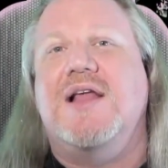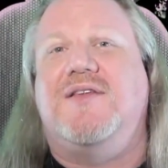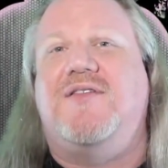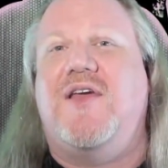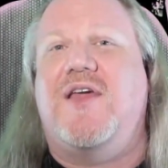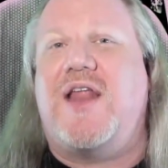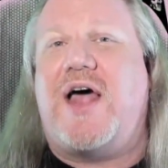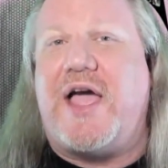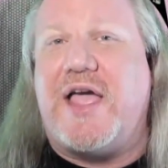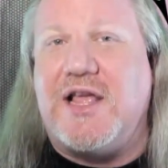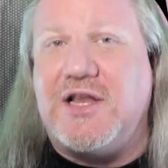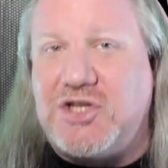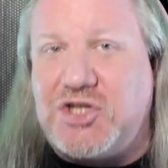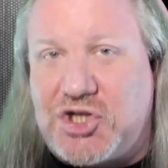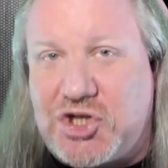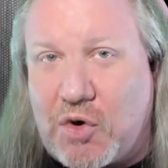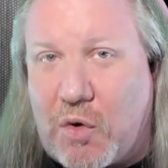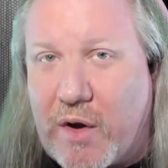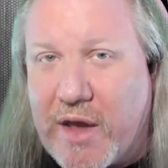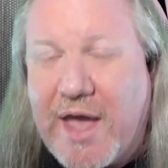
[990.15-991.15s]
Did I
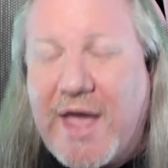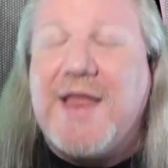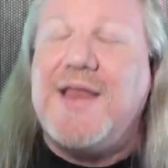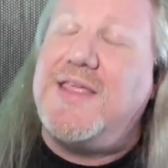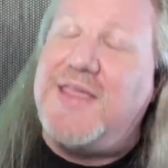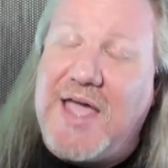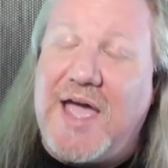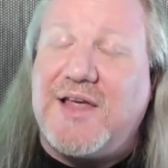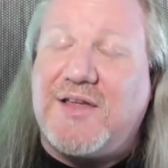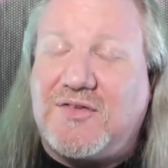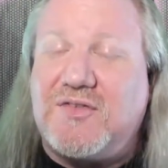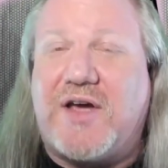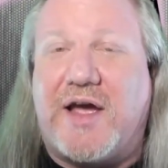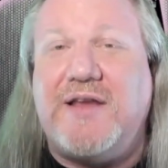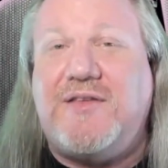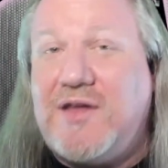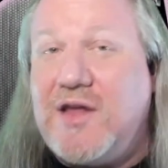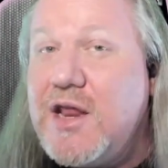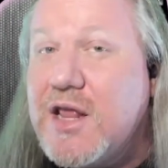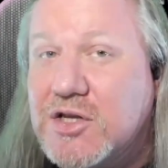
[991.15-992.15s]
enjoy it? Yes, I
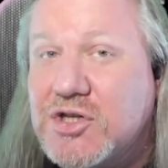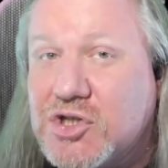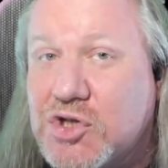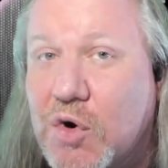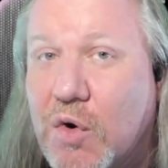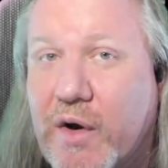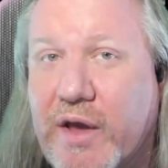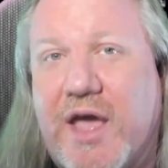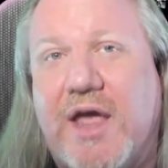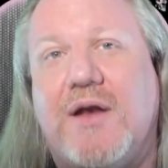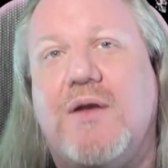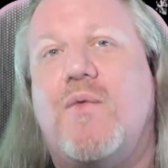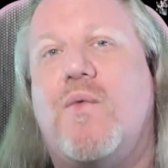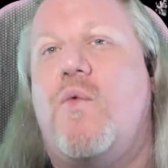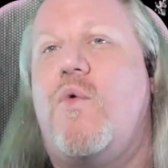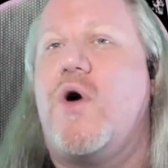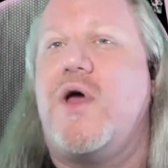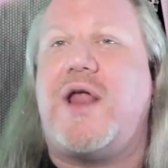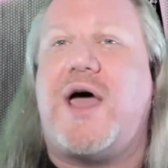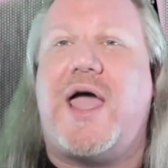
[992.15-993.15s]
did enjoy it.
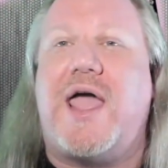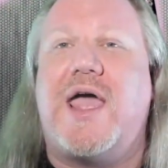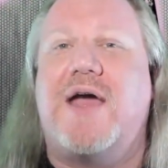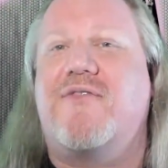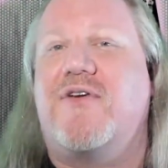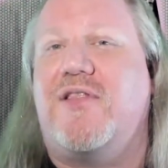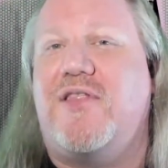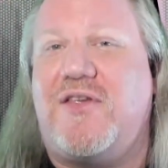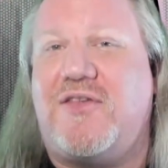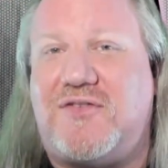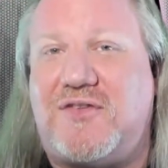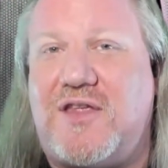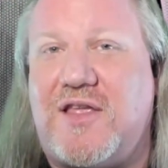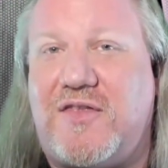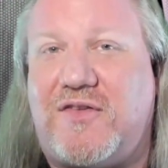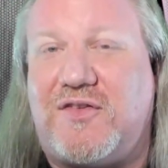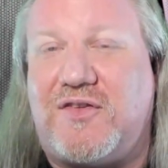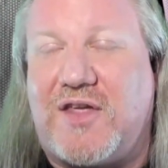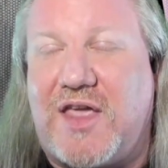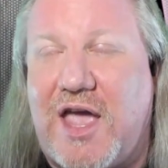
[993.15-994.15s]
Would I ever listen to
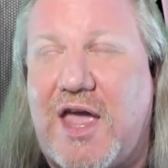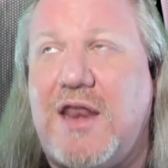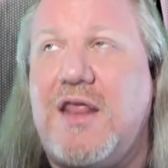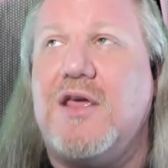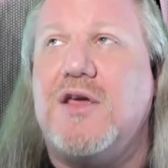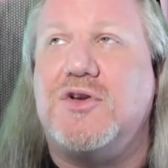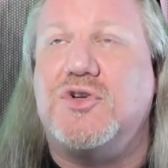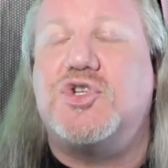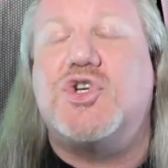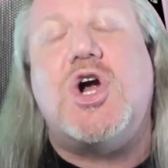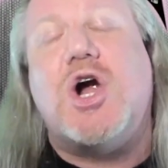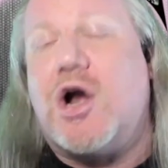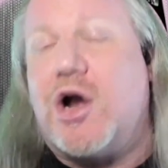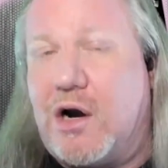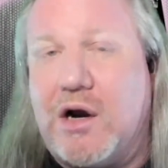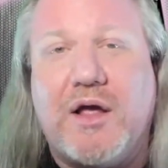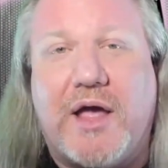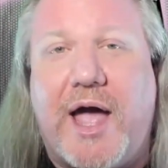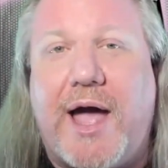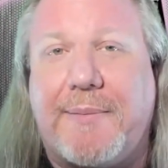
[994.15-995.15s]
this again? Sure,
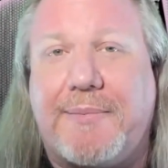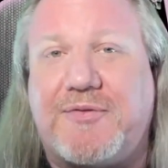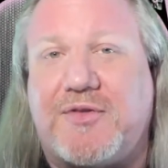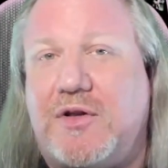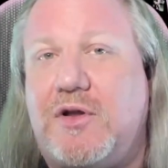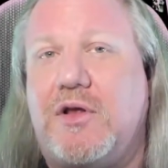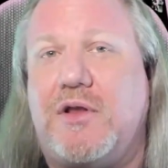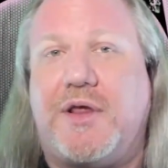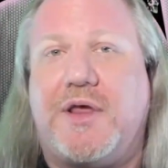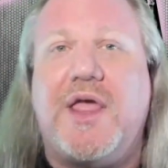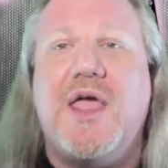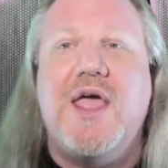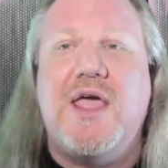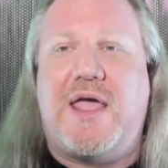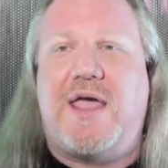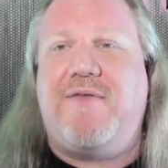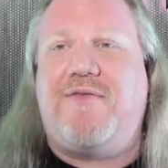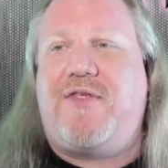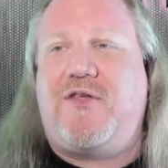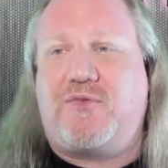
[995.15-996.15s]
absolutely.
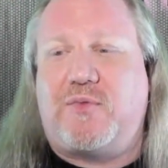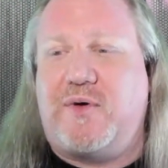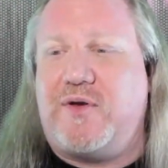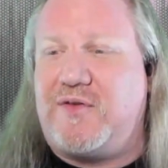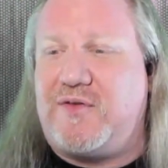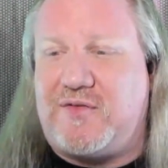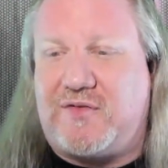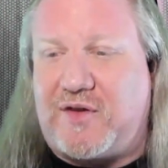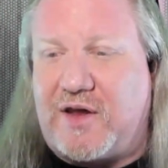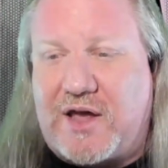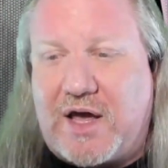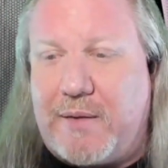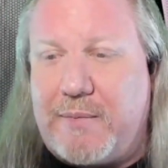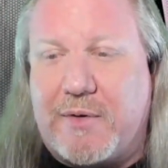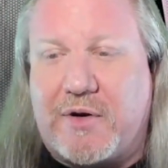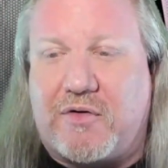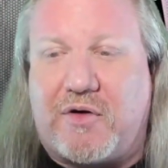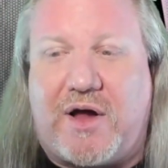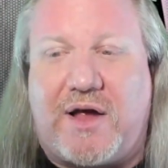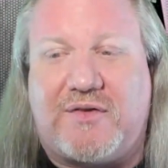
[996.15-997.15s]
If this was to come
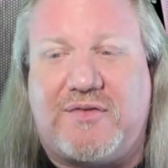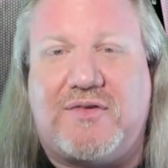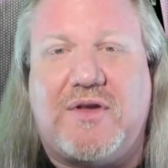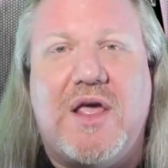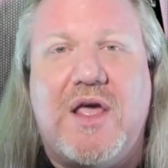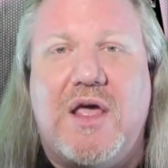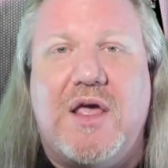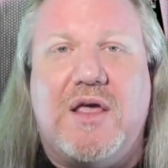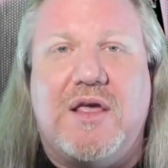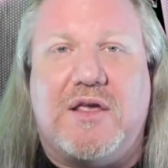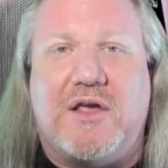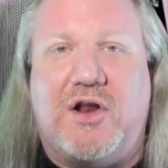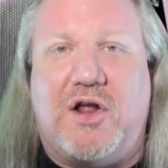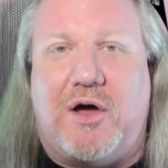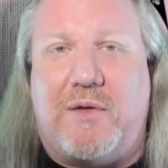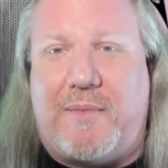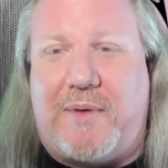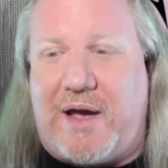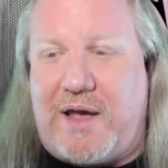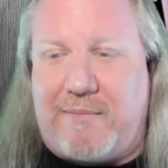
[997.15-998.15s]
across, you
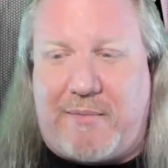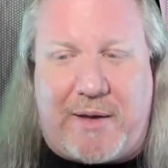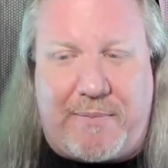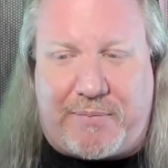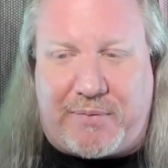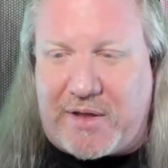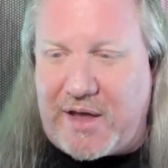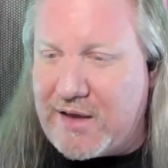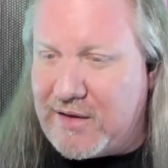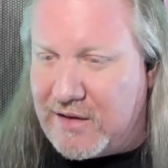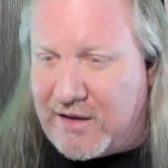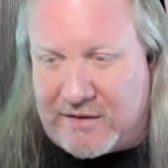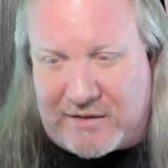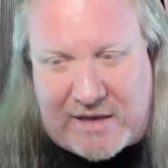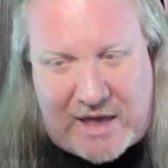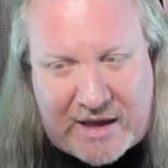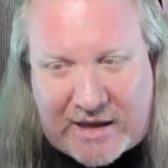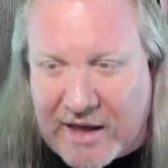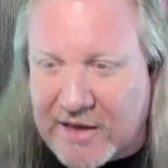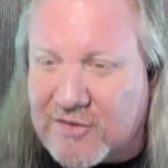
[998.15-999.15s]
know, my plate and
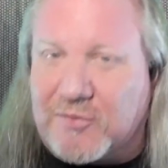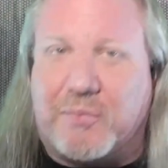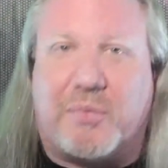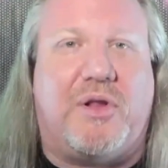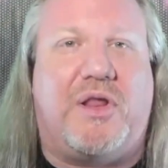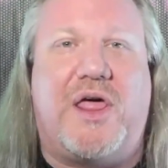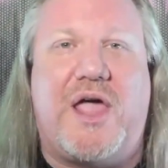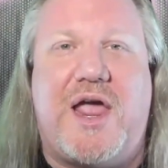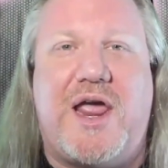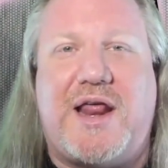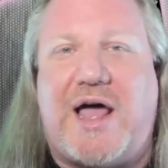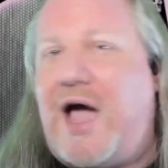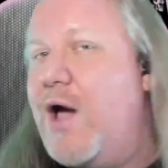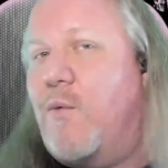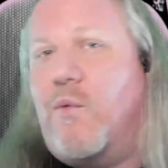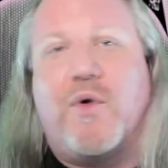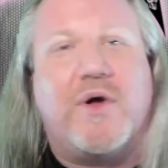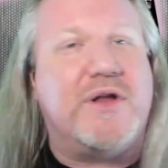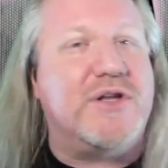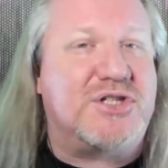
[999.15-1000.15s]
it gets played, I
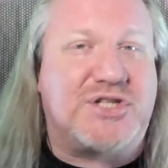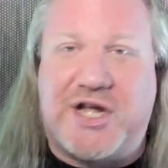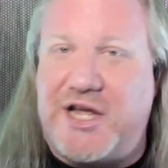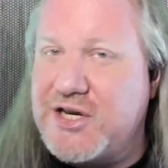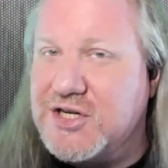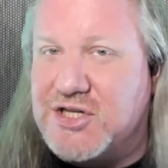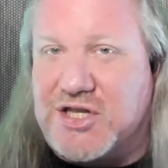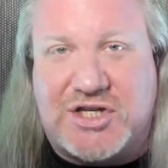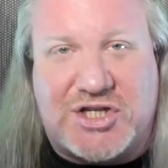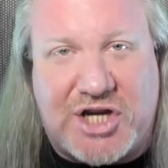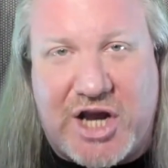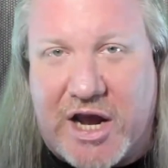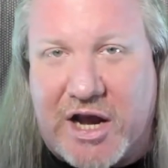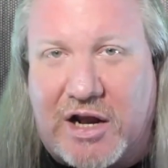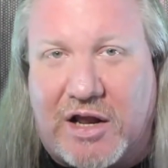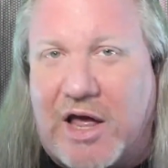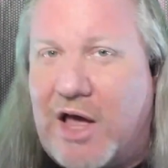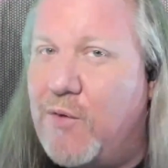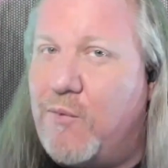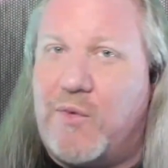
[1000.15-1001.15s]
wouldn't change the
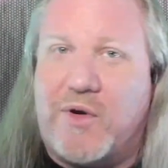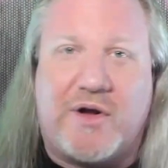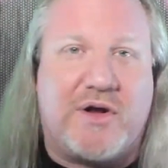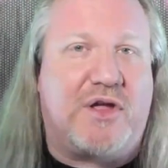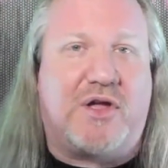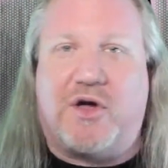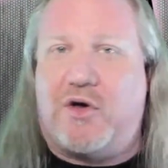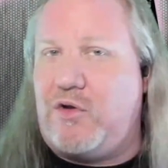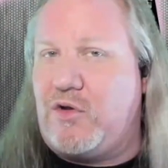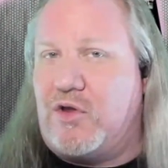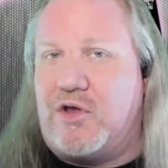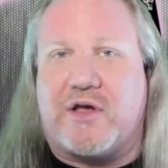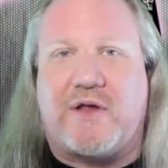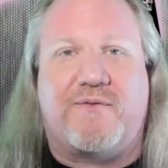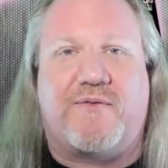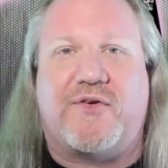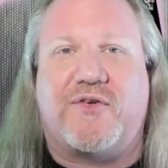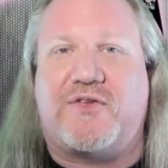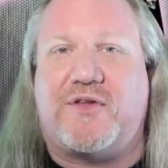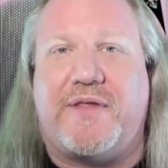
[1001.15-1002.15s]
channel. I wouldn't go looking
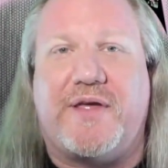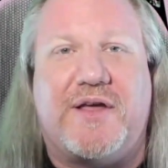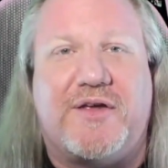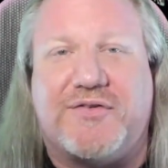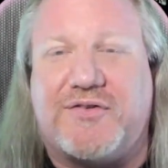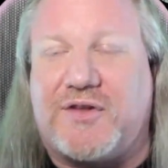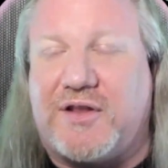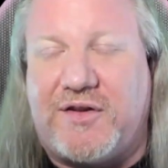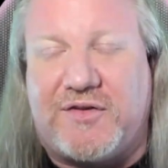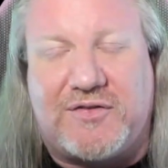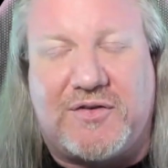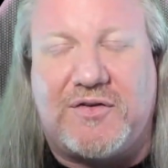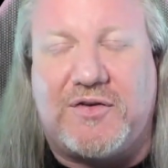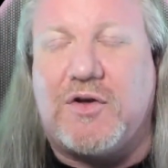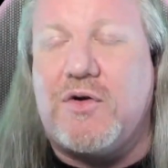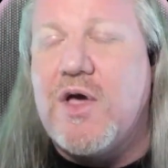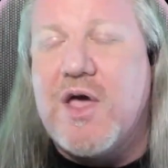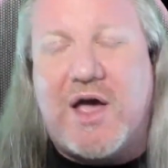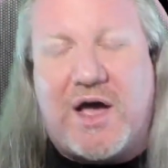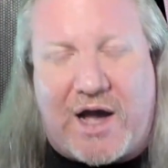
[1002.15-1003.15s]
for something else to listen to.